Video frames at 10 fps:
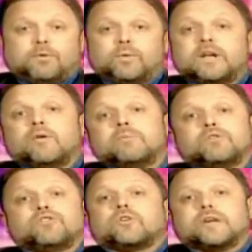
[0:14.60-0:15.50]
We know in
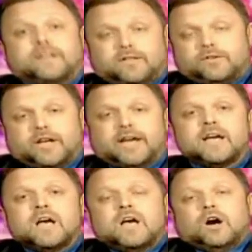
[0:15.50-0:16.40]
Missouri the other
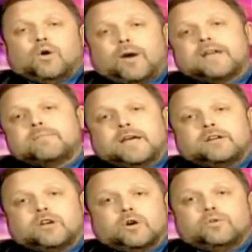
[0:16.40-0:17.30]
day, a white
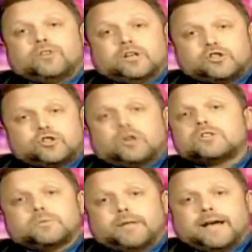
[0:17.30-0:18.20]
man goes,
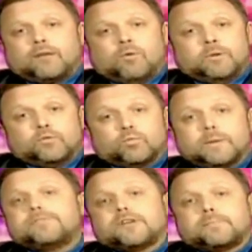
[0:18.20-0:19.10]
assaults a black woman,
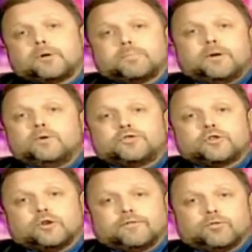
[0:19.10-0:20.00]
rips up her
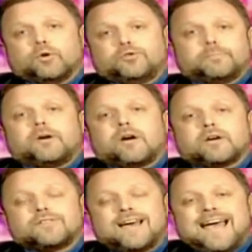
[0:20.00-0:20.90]
poster of Rosa
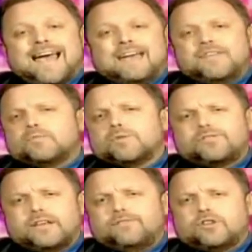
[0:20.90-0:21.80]
Parks, and then
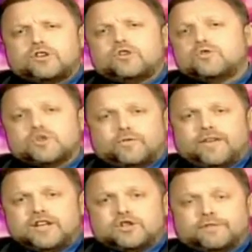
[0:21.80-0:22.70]
receives a huge
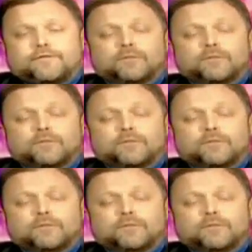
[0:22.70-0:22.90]
ovation